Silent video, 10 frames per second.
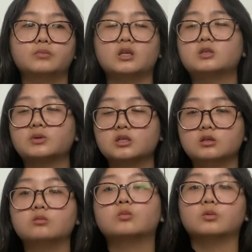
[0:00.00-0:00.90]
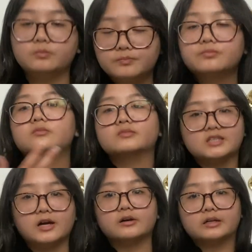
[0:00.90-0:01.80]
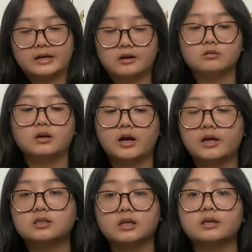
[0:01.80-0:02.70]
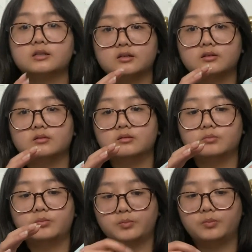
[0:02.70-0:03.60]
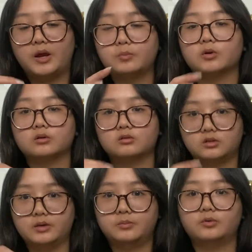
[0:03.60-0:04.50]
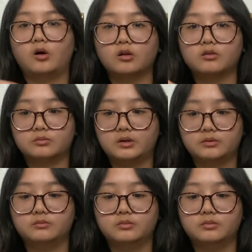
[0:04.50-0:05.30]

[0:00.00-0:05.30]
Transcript: especially, well, tie on a calc, I had to like paper clip all of my